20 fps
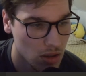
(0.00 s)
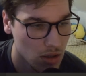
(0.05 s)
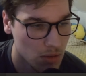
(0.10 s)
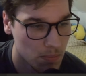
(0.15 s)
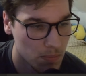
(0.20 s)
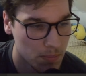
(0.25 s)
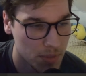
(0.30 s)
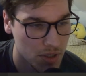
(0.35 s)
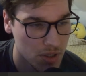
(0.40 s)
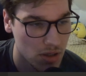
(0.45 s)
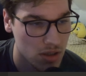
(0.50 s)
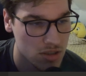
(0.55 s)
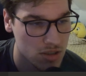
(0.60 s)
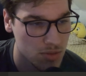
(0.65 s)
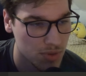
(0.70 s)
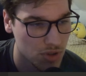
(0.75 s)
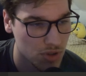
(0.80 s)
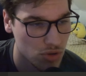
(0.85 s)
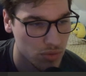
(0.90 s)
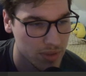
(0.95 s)
Because
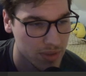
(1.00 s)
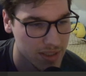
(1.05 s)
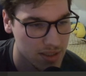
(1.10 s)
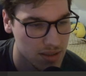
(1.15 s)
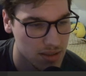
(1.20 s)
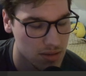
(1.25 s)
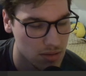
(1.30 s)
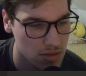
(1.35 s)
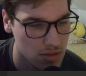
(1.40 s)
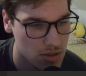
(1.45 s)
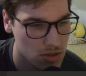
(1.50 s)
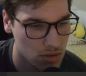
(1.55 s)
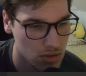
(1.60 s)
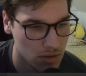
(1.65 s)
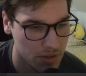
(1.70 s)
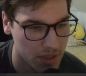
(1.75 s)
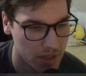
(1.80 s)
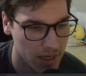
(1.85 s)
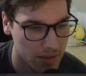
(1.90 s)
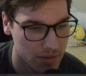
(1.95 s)
we already
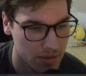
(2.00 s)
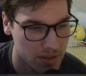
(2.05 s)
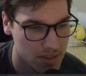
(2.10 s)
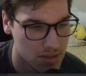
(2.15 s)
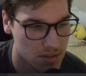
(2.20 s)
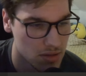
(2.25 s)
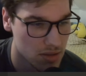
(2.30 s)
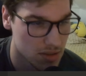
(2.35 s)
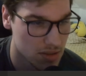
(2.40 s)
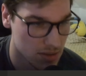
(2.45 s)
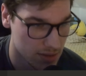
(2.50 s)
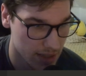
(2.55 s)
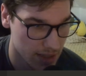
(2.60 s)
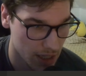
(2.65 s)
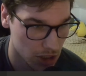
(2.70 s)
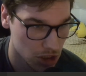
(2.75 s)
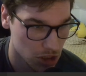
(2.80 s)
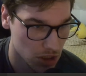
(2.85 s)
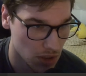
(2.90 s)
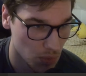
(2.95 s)
saw that this doesn't
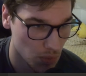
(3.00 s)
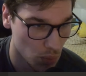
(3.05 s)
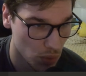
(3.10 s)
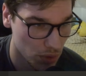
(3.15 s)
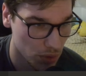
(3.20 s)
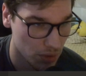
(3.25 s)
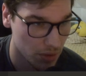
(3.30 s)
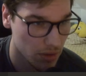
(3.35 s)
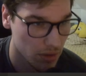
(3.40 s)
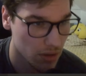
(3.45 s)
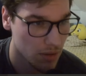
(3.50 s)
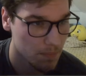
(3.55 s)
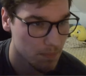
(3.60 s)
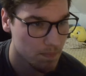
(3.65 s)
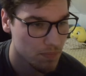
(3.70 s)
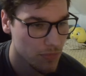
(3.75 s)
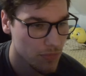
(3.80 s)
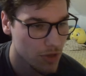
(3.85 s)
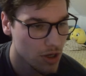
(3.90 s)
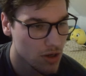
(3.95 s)
actually work.
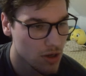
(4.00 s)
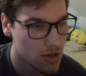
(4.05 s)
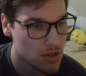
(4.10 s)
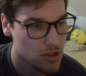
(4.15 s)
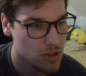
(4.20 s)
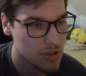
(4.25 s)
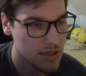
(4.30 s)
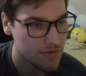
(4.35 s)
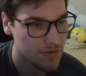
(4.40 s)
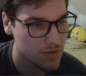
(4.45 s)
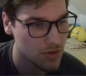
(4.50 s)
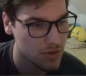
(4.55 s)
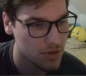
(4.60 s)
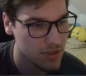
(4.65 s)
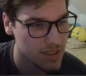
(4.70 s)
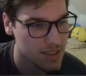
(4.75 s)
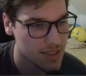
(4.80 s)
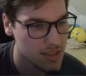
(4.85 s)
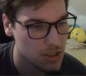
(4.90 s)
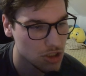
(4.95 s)
So after
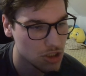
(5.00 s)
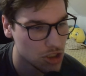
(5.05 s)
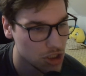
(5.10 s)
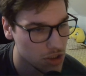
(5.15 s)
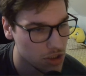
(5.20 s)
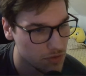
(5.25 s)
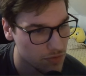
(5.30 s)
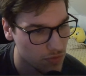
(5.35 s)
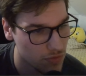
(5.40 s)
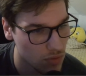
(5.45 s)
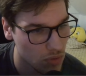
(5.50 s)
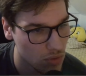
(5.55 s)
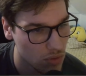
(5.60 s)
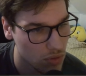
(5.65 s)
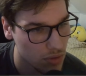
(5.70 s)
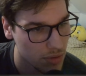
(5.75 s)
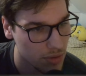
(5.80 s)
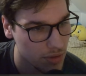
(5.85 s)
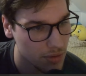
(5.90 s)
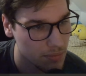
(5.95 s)
this
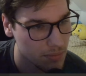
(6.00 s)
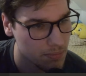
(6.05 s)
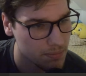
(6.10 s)
g4,